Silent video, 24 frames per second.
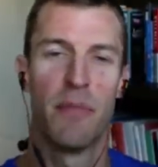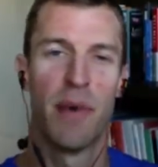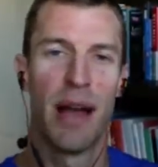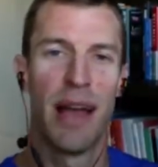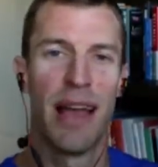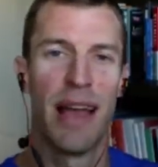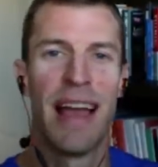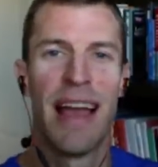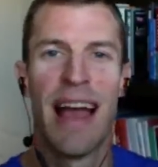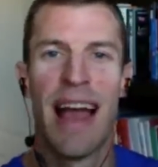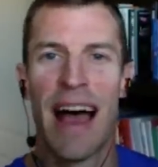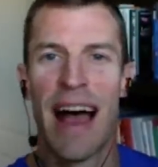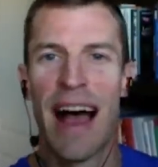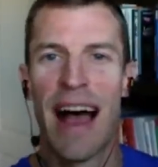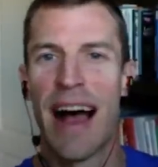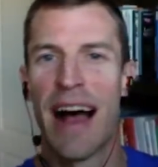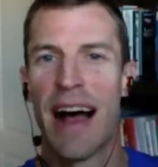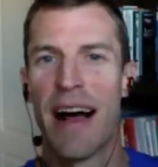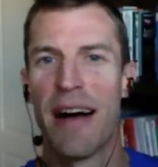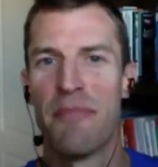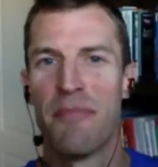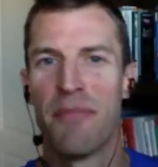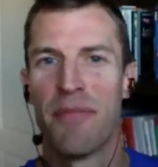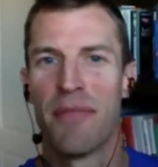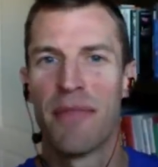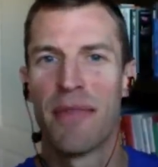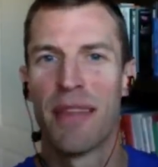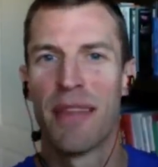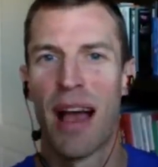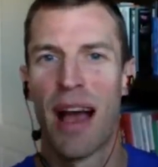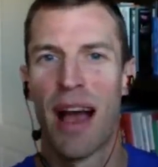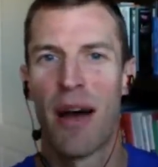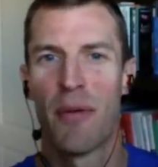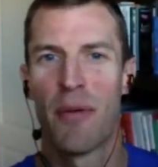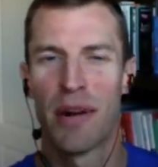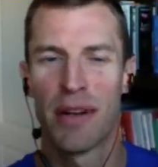But um,
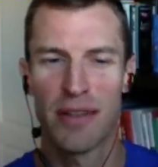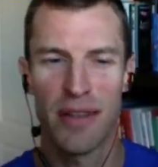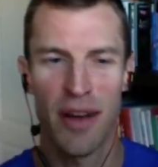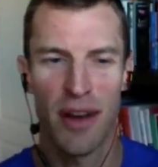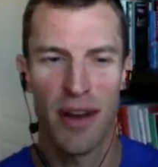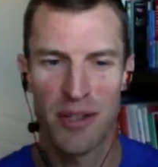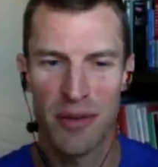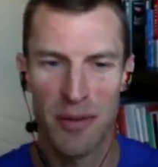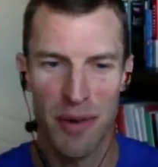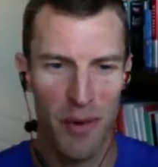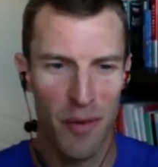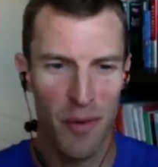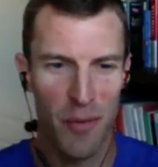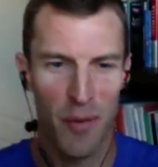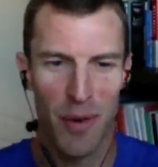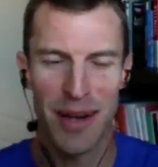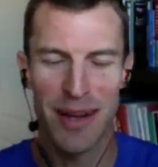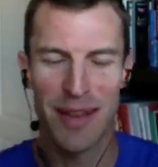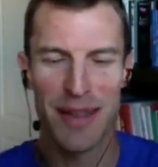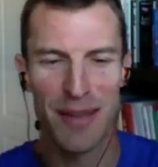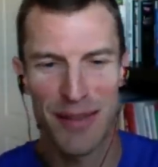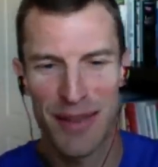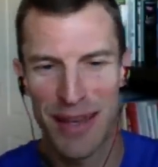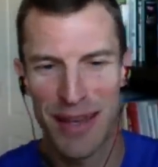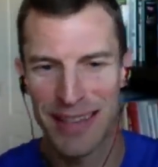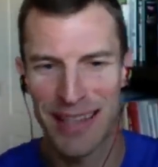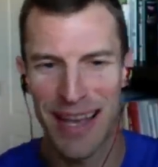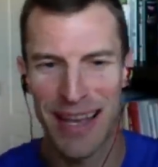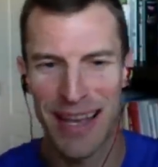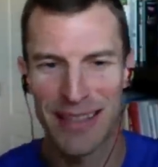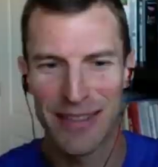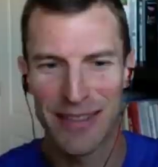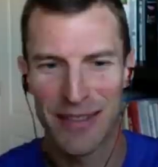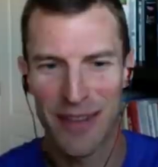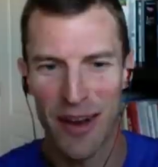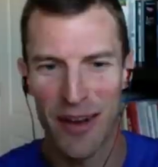I want to talk to you about one of the things I
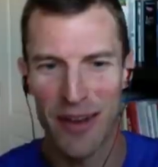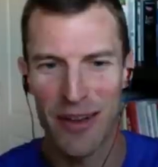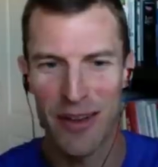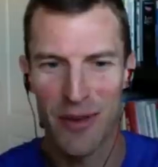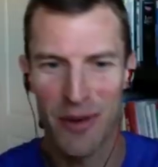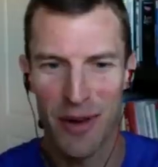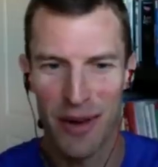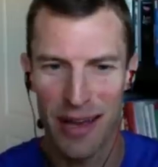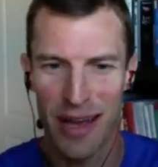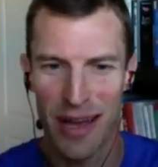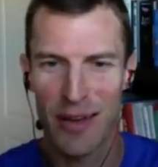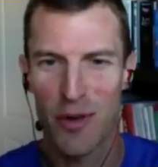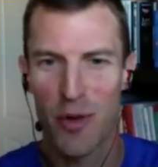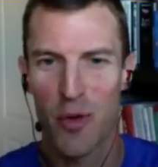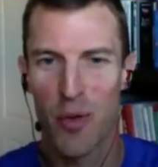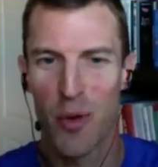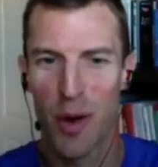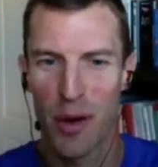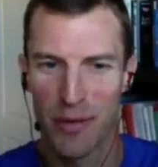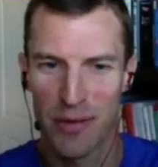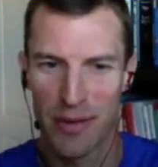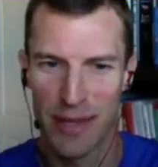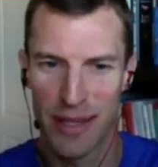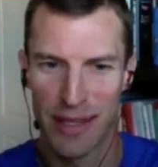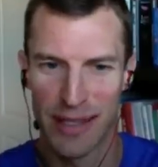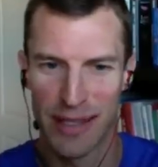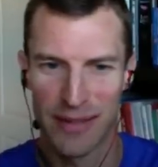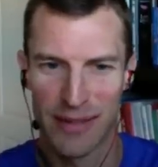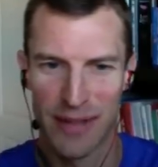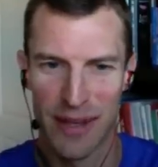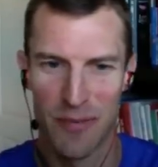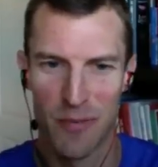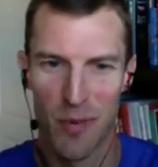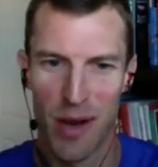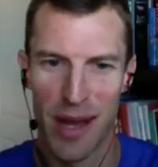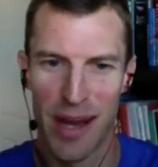saw you uh, quote this
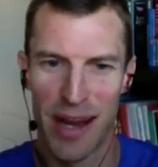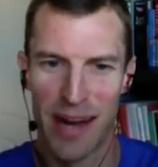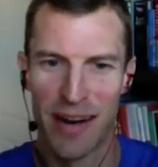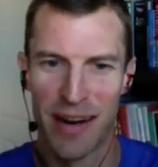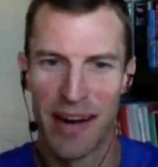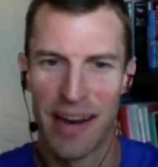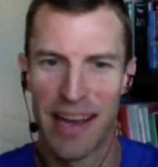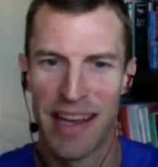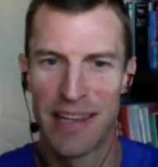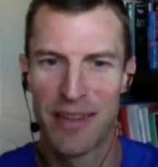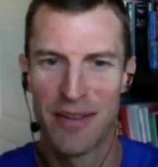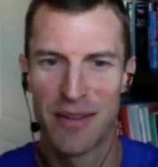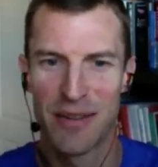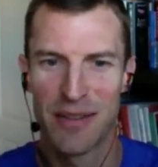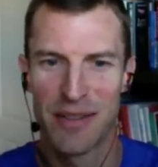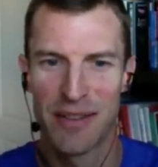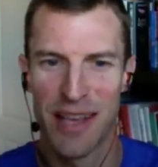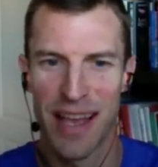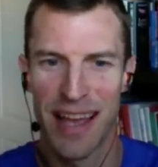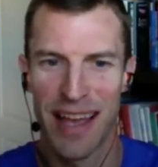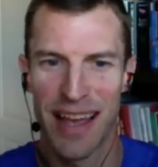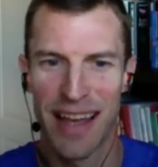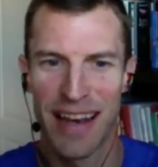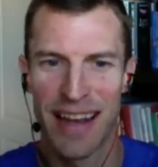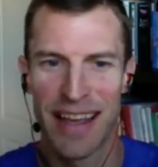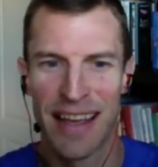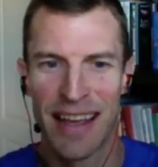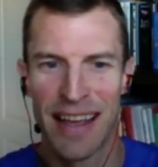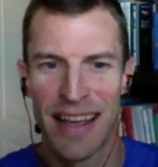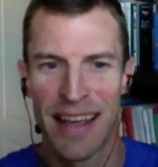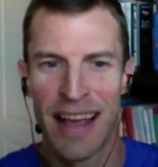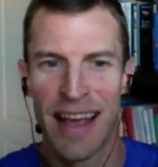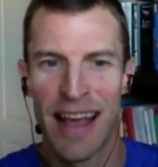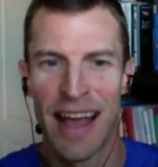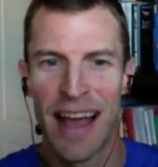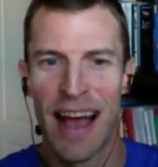somewhere, and you said
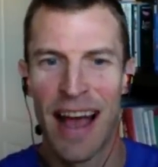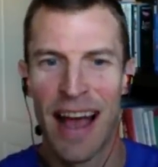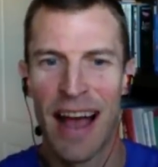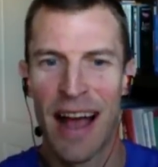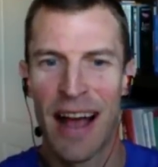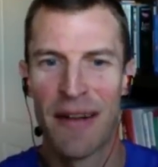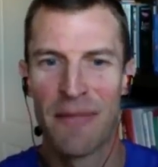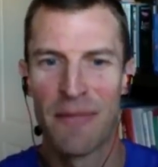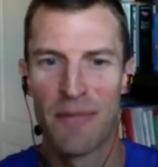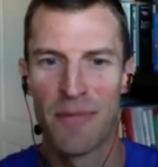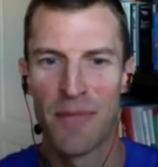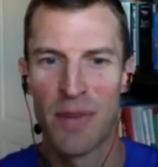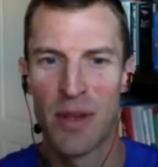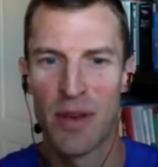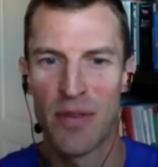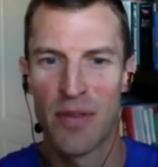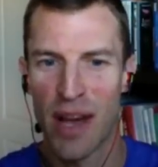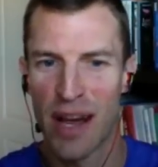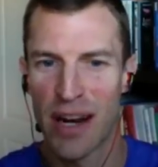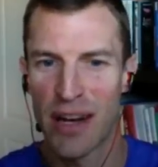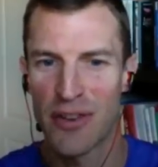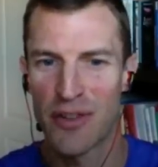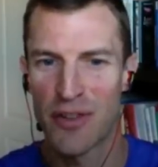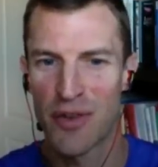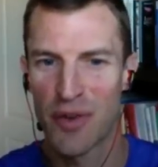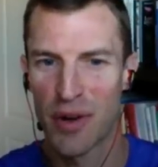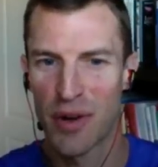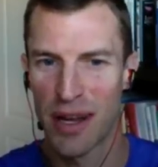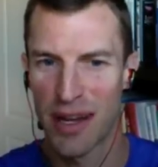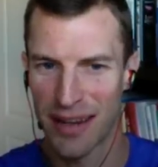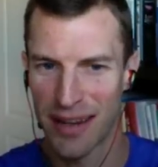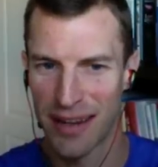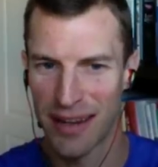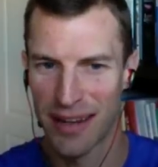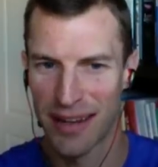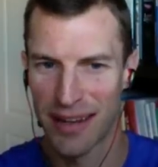um, you've got a
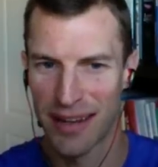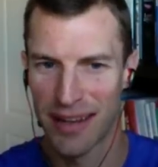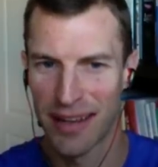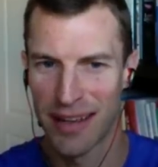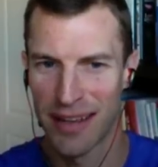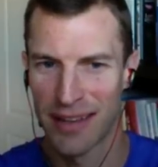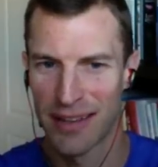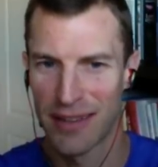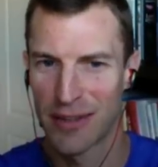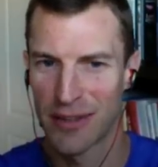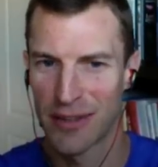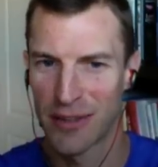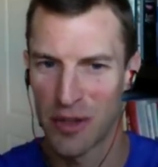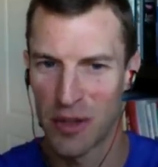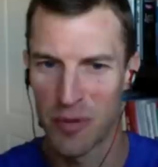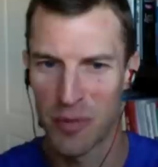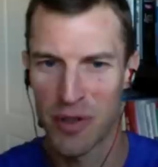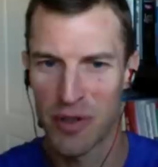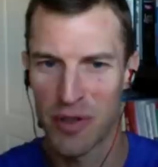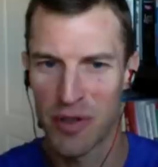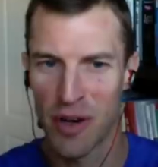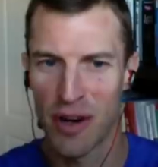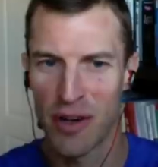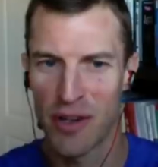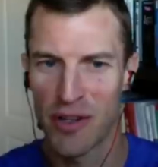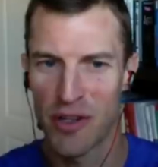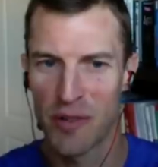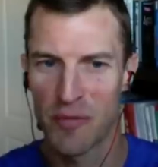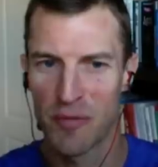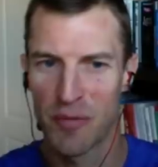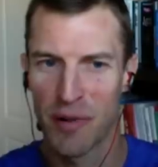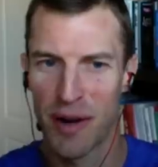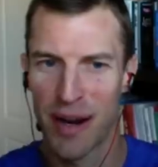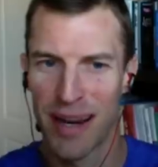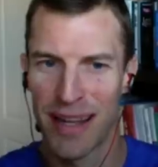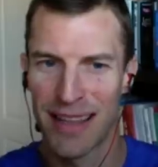trick to supercharge your
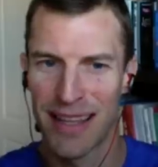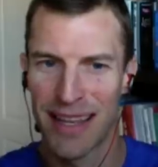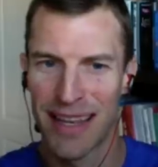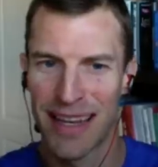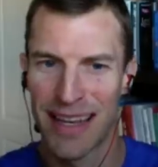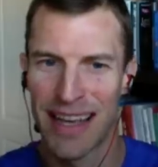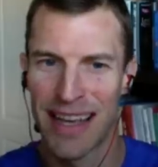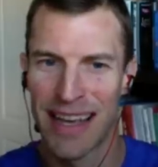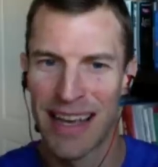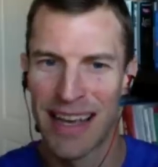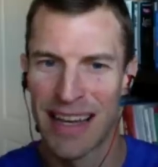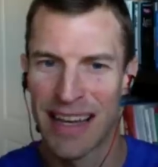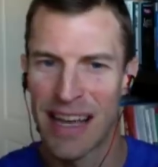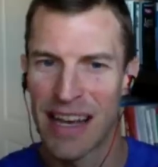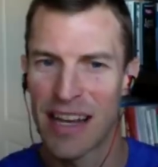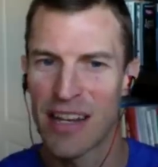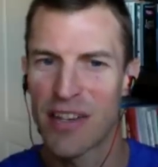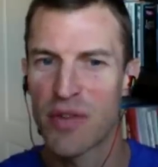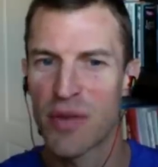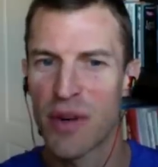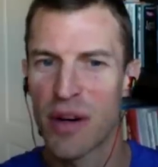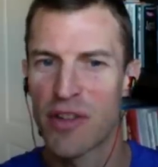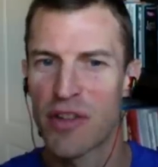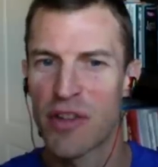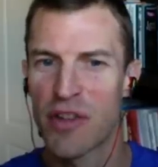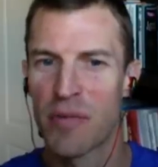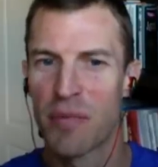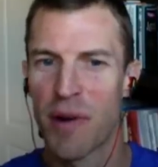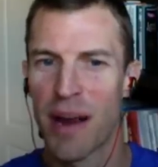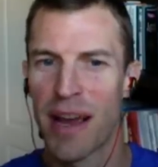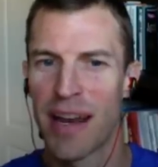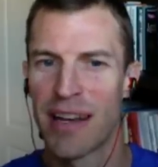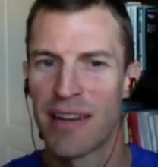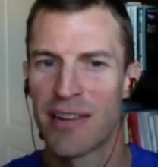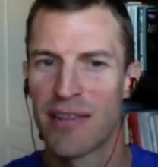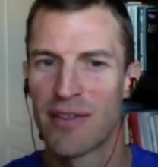brain that kind of tricks your
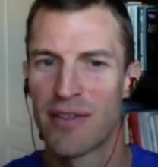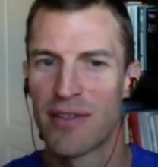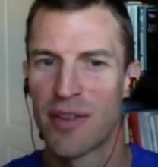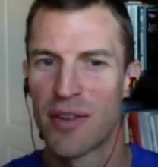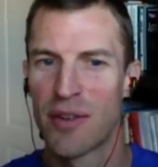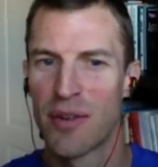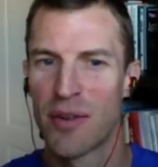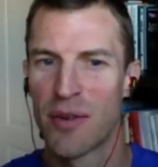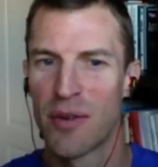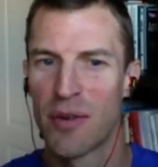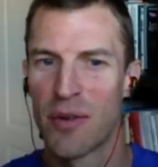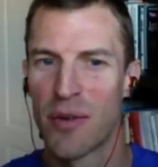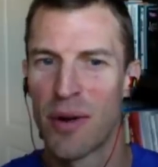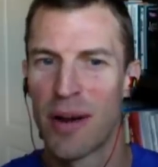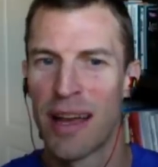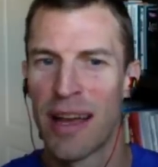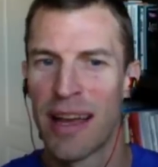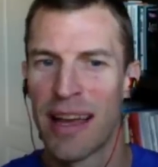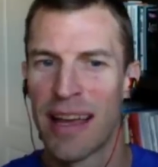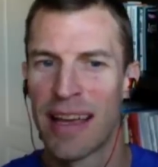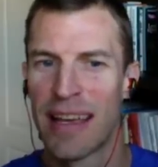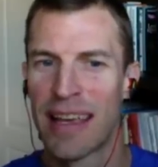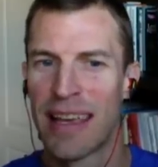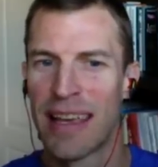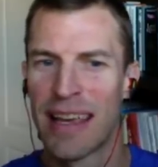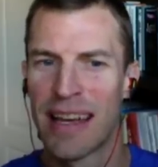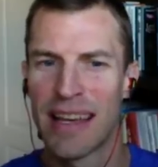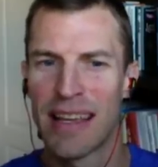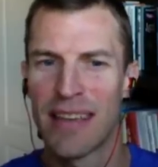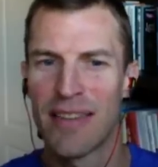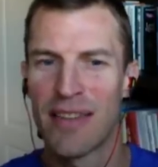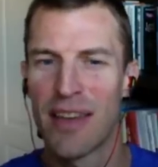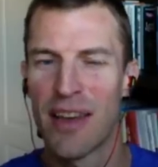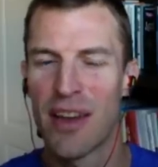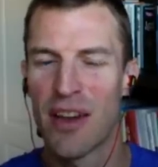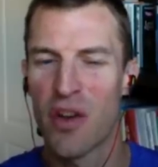brain into
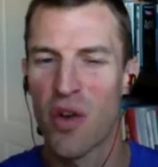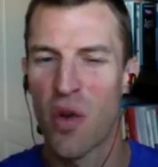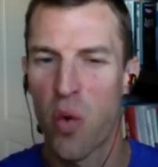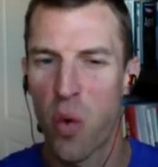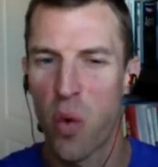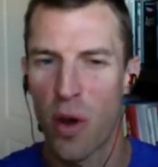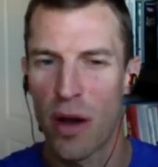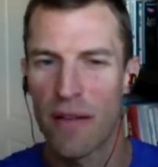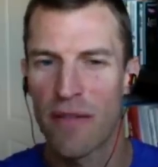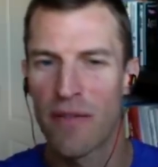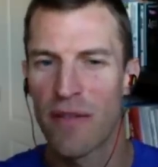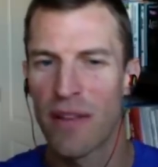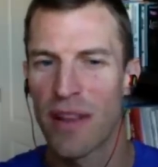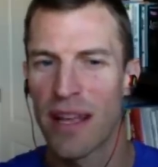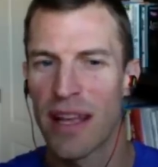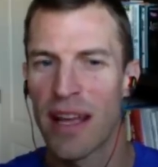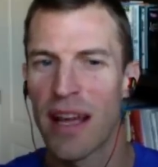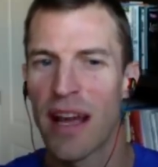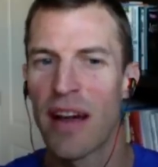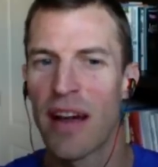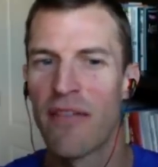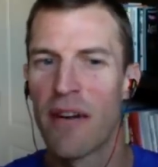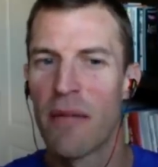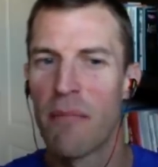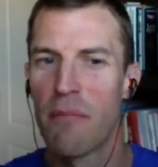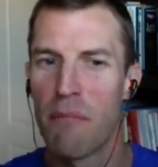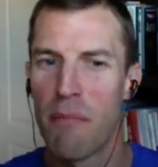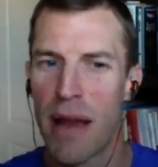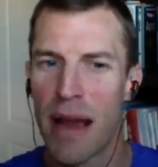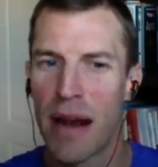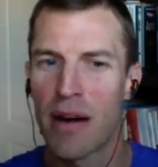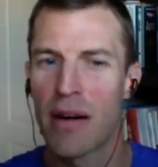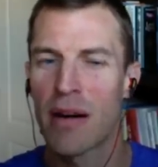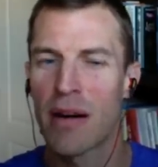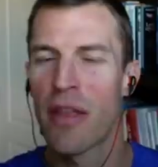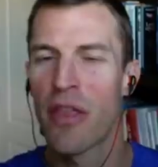getting the equivalent of a
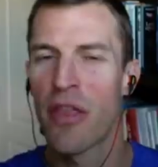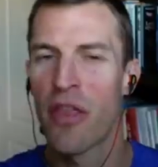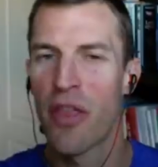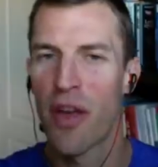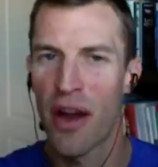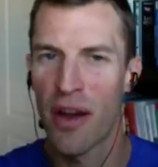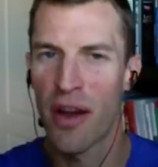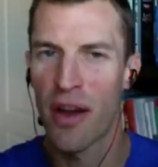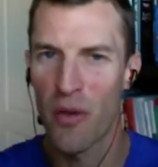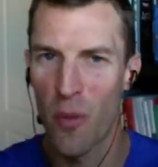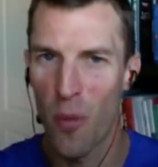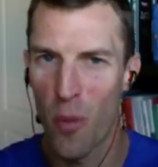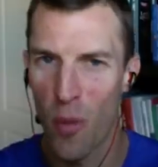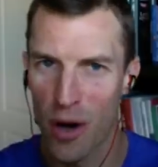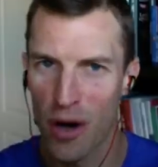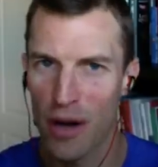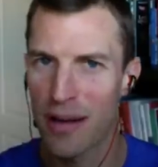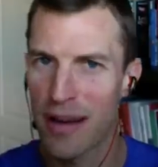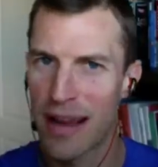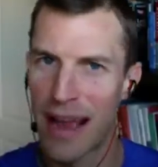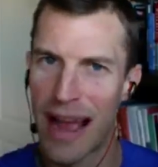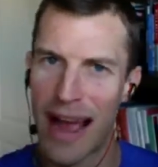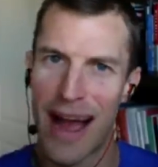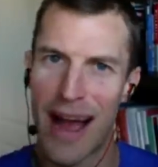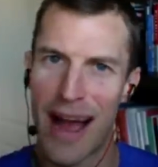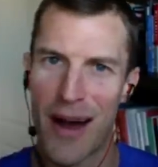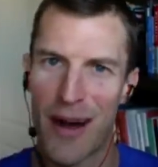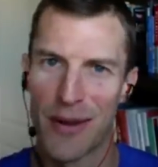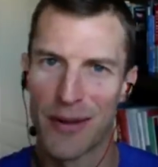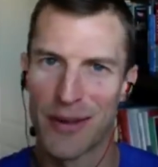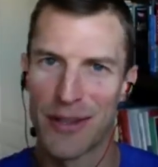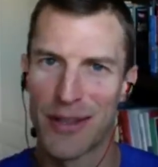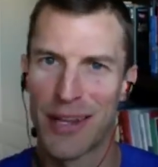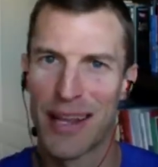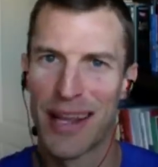marathon workout